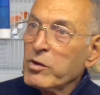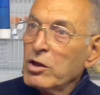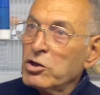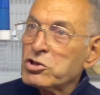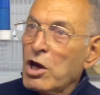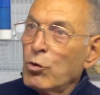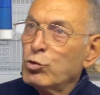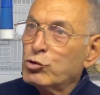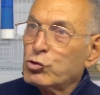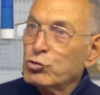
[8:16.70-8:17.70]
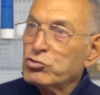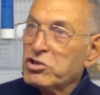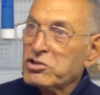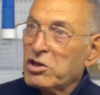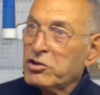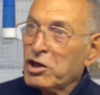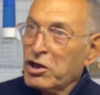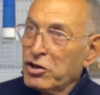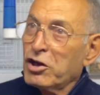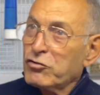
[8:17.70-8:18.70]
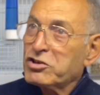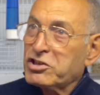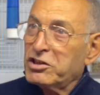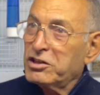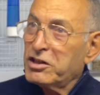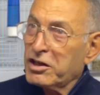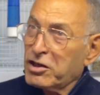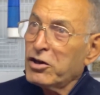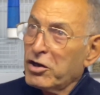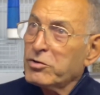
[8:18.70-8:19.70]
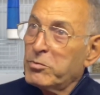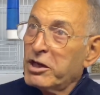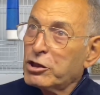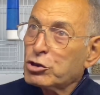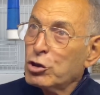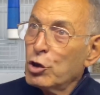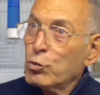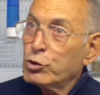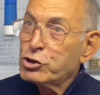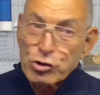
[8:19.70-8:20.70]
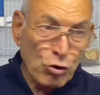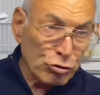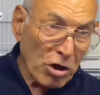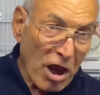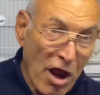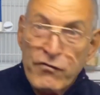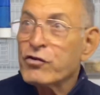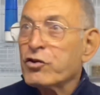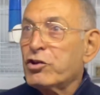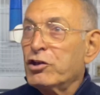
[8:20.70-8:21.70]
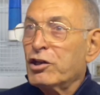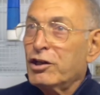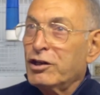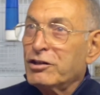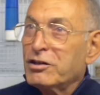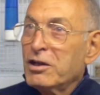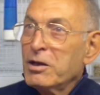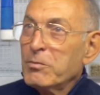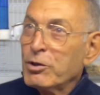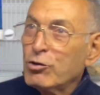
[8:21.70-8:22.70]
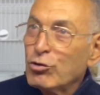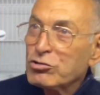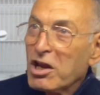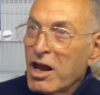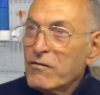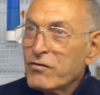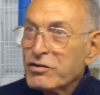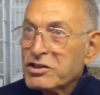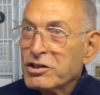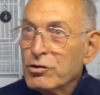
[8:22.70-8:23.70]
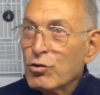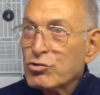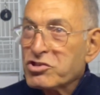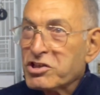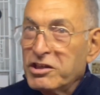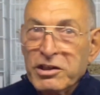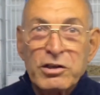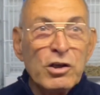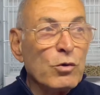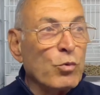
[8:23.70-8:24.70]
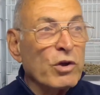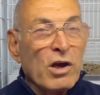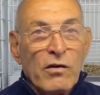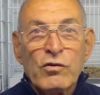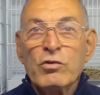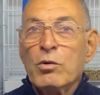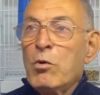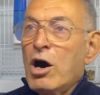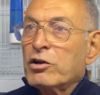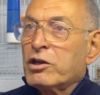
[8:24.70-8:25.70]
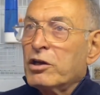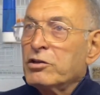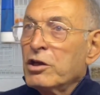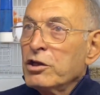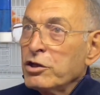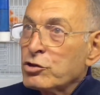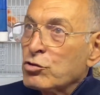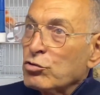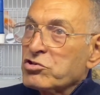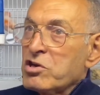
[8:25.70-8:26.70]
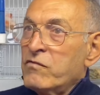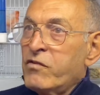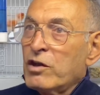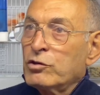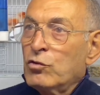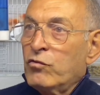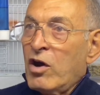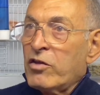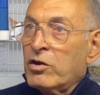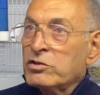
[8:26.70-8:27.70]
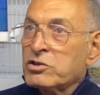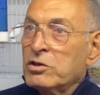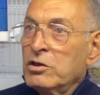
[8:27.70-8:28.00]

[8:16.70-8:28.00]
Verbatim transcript: is I would choose the, the canary seed, the canary mix, which has got everything in it, because every single seed we have on the market is got some value of others,